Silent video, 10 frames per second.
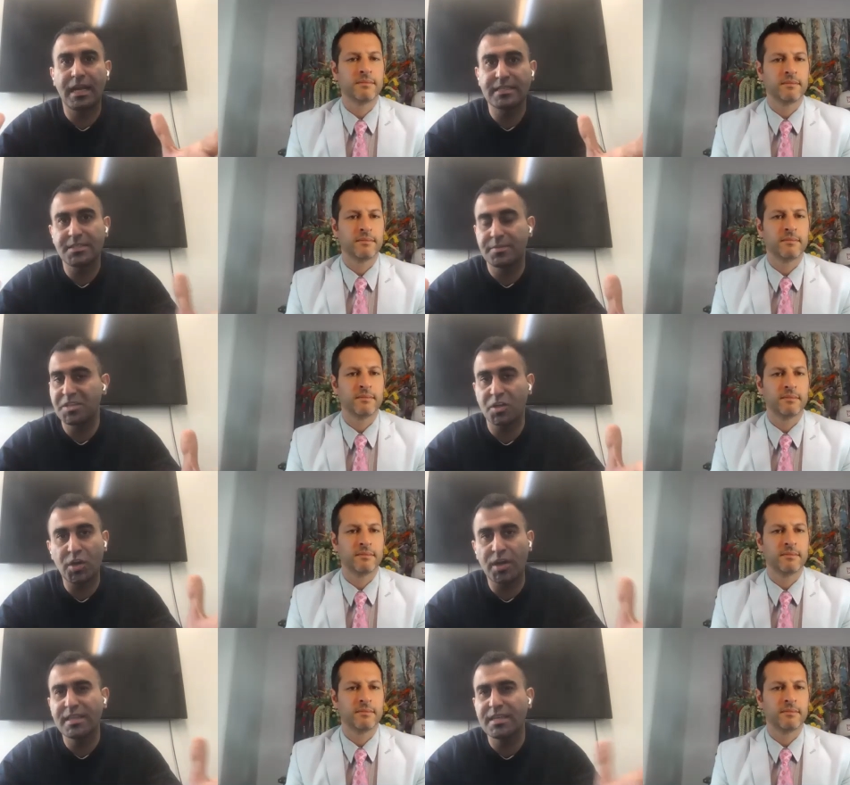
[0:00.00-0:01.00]
Speaker 1: As I
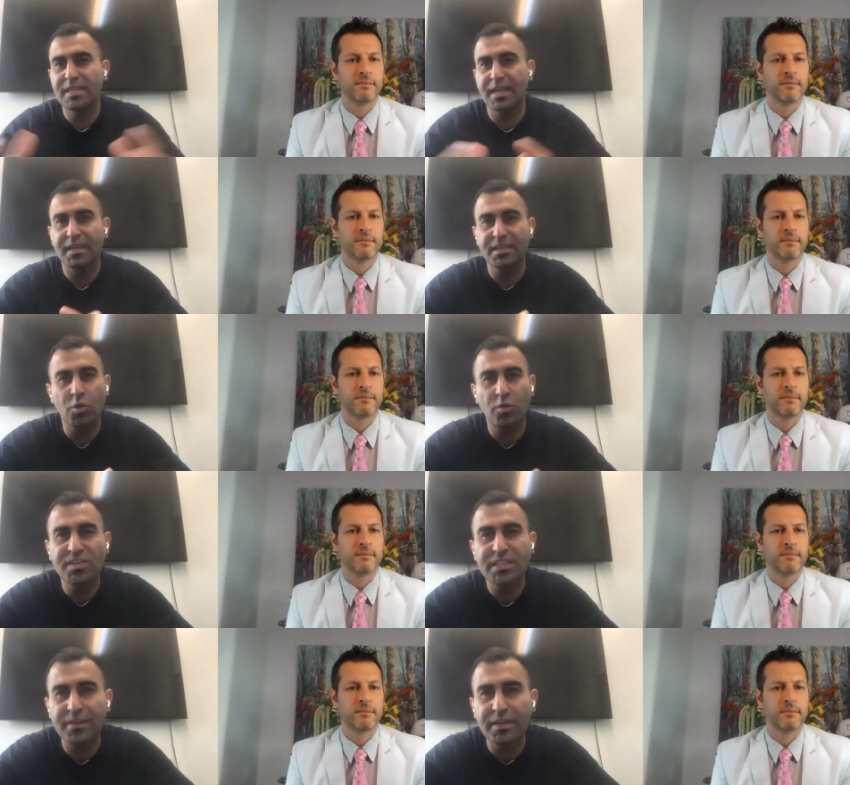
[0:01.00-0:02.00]
mentioned, currently, I think it's
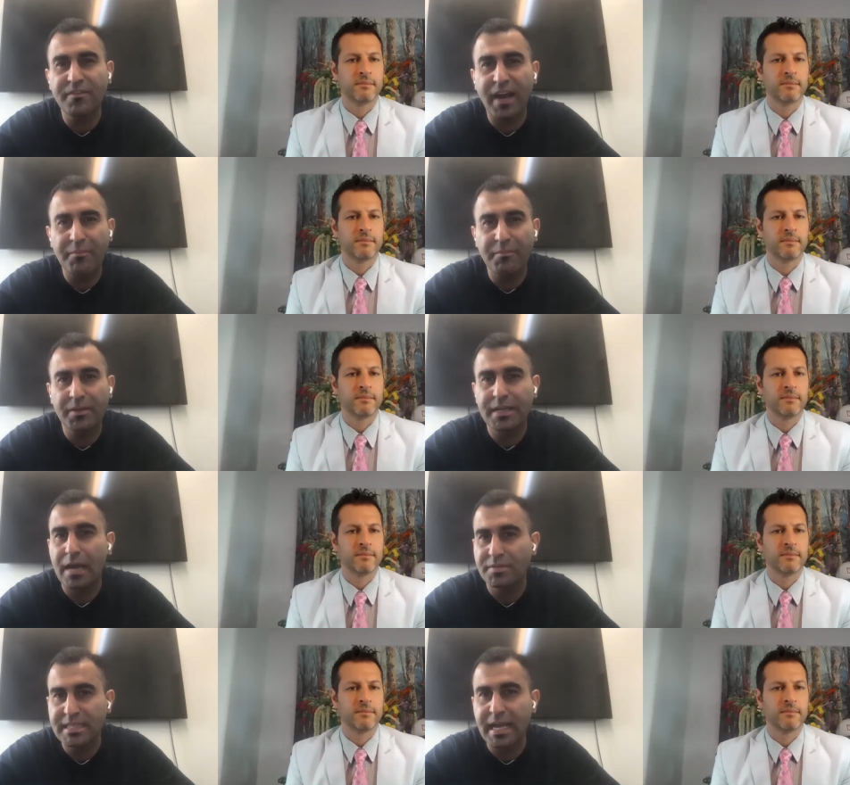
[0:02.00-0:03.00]
over 75
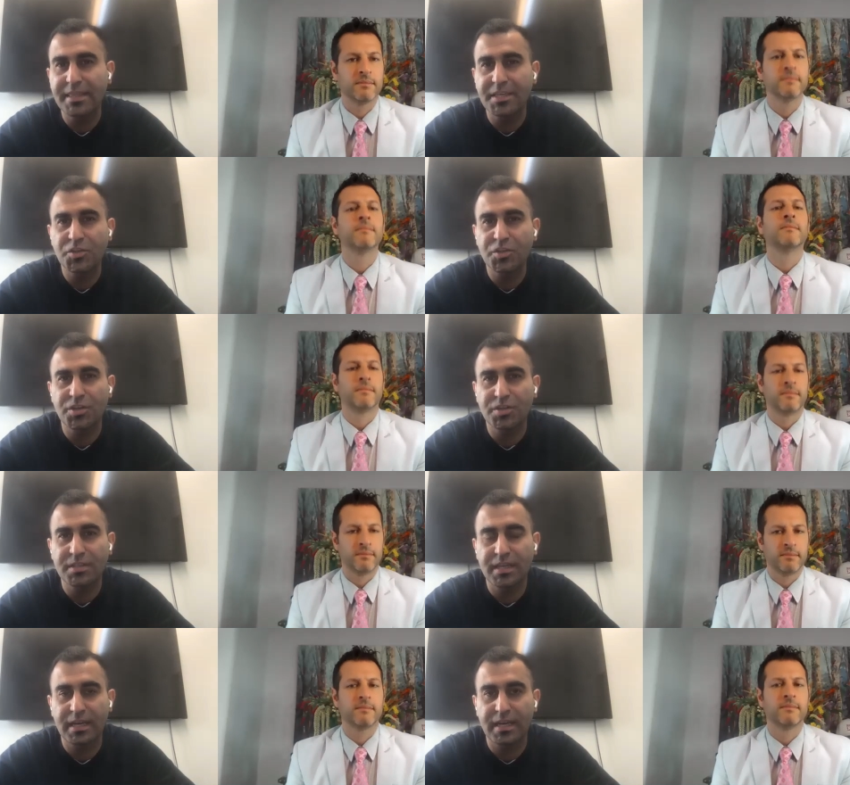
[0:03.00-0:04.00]
million outstanding
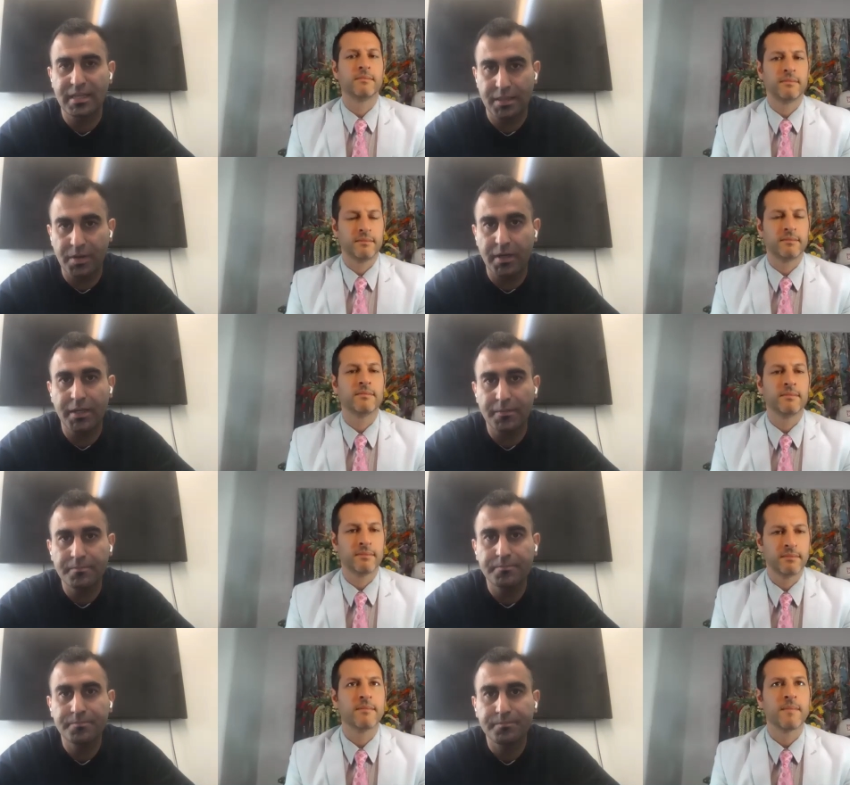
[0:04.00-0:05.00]
shares in the market.
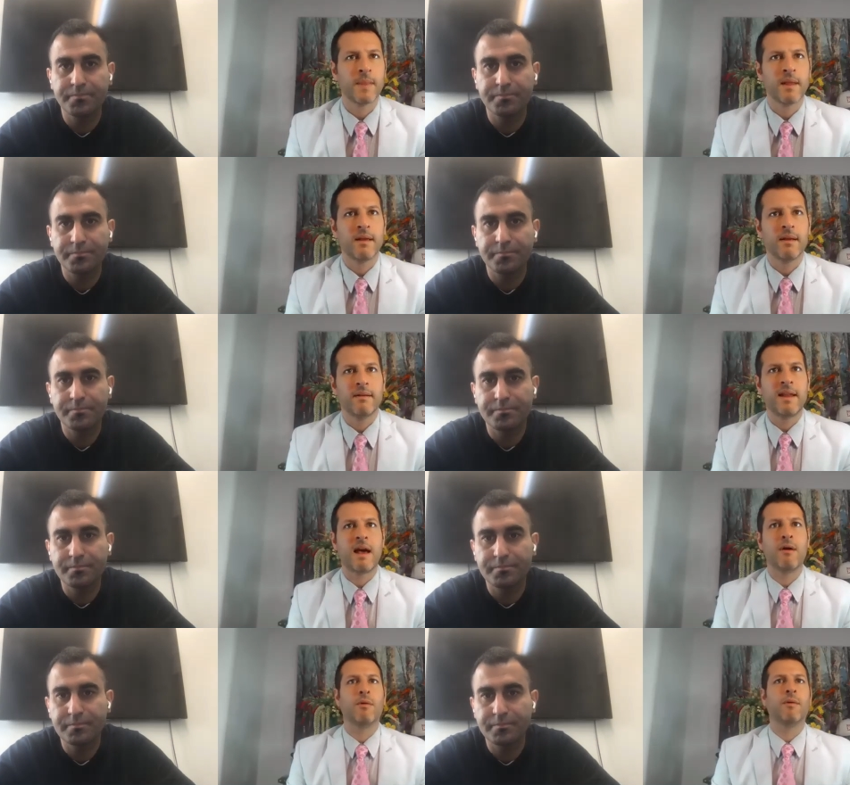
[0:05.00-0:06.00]

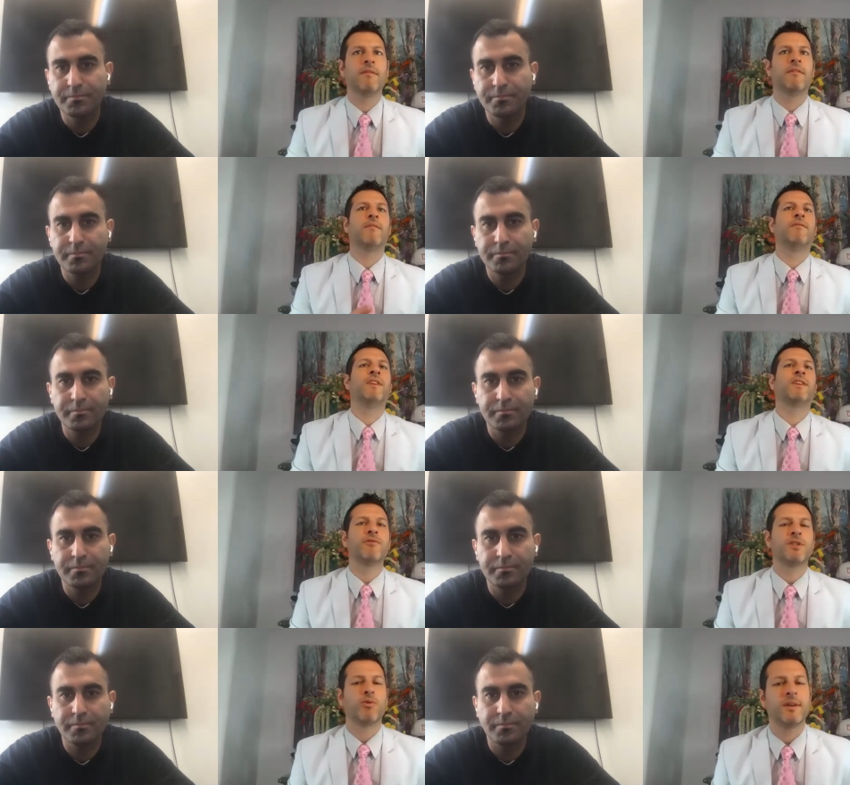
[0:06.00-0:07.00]
Speaker 2: Now,
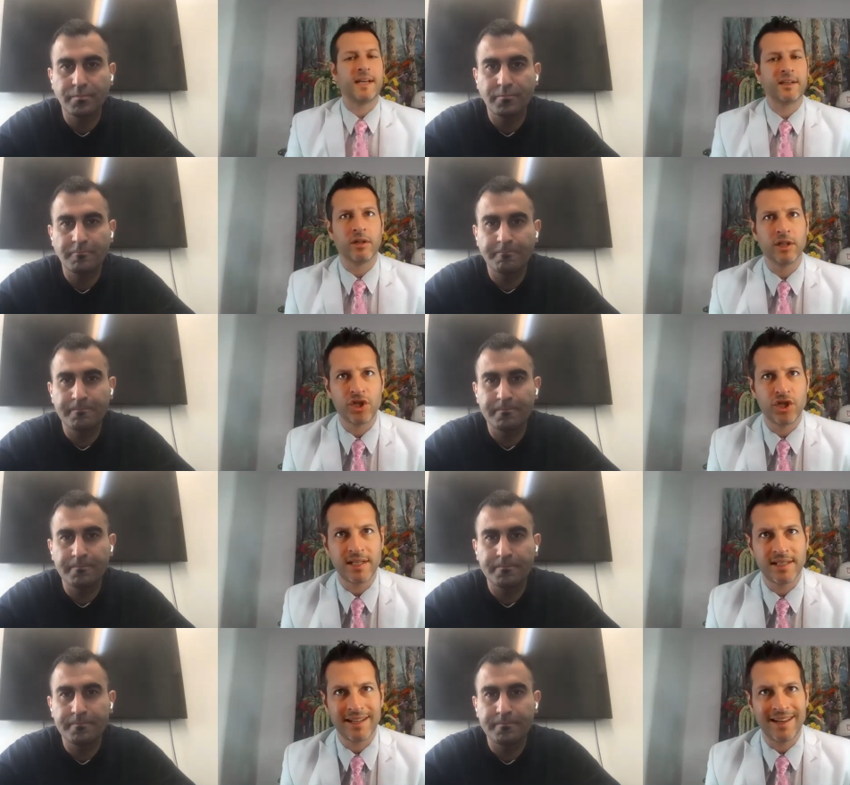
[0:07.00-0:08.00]
Victory Square
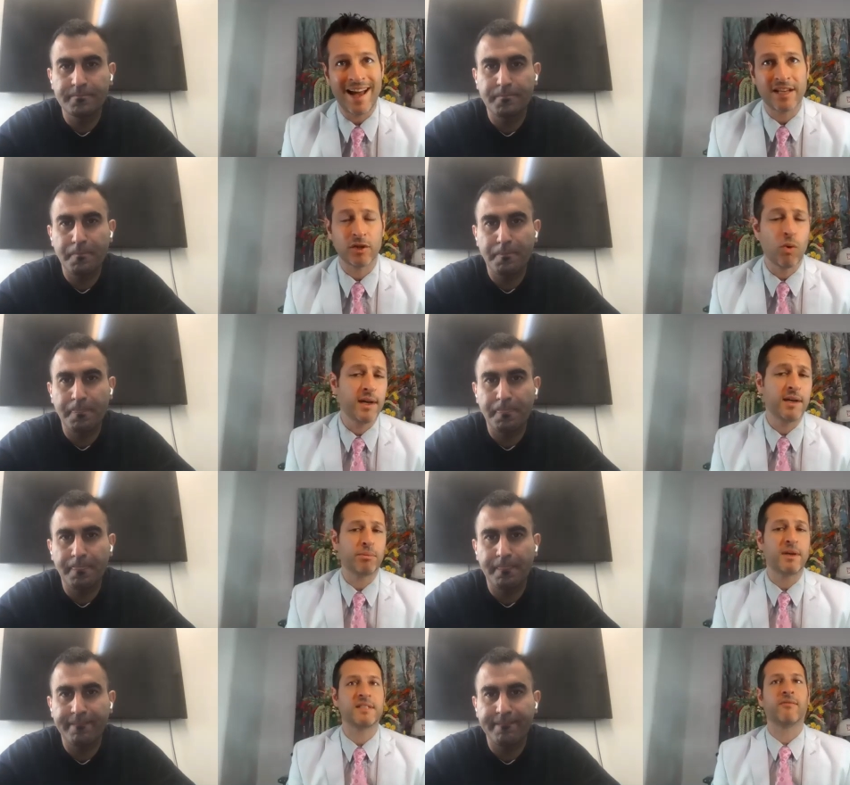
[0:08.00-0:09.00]
Technologies has quite an
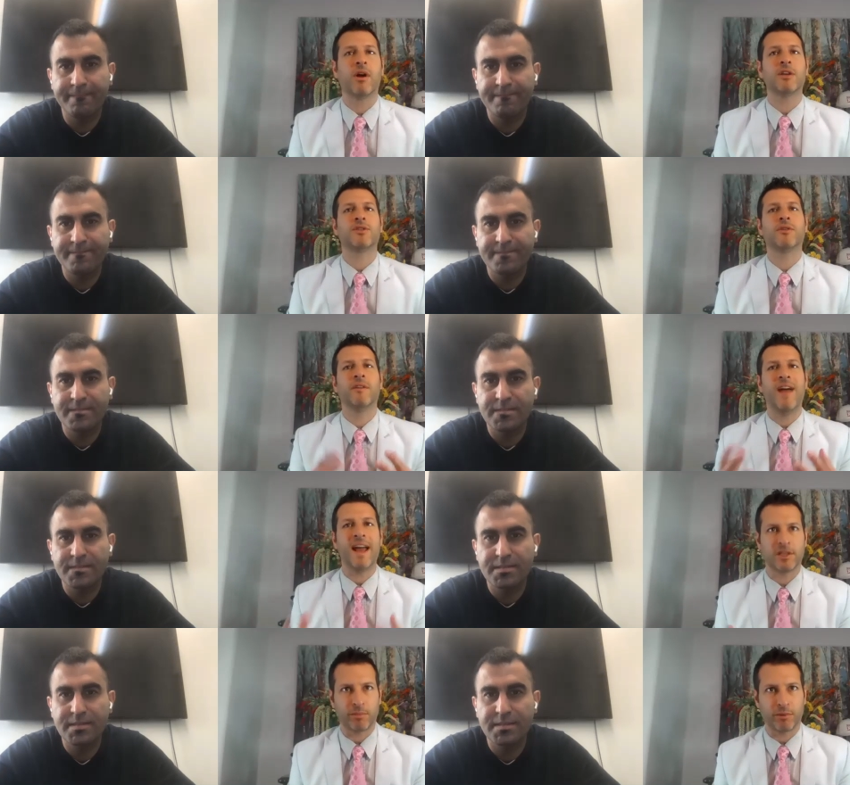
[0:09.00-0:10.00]
impressive roster of
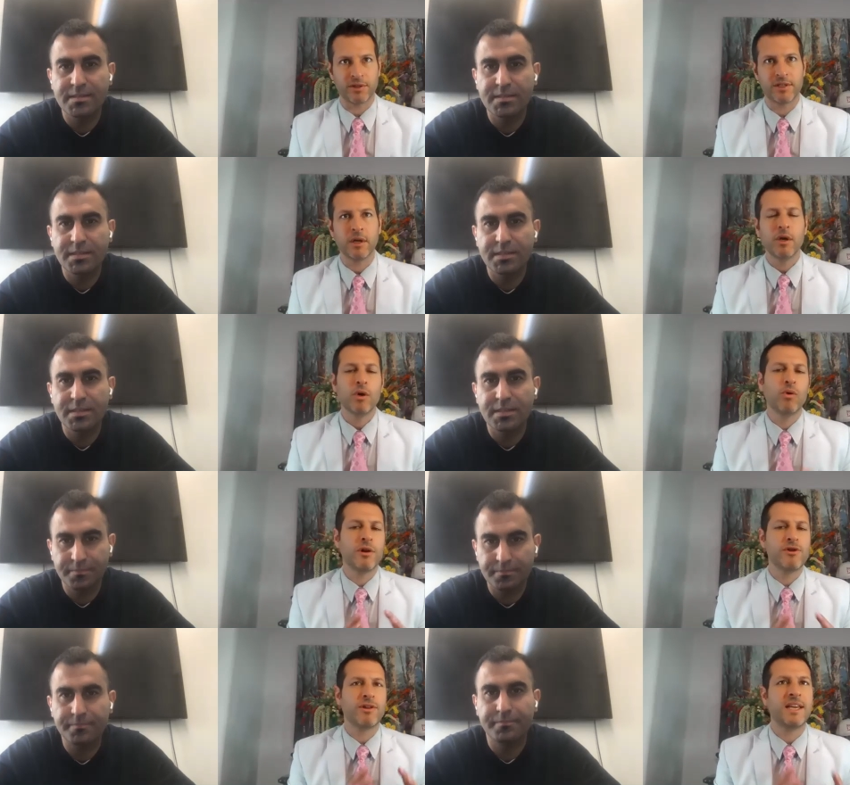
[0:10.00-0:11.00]
experts.
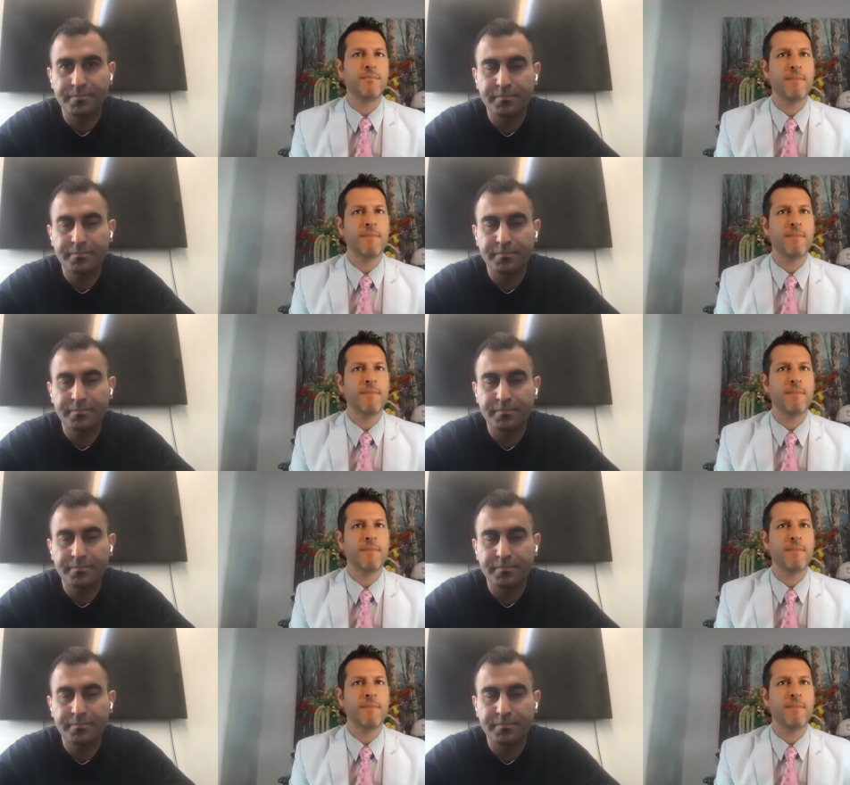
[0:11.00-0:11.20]
Who are your key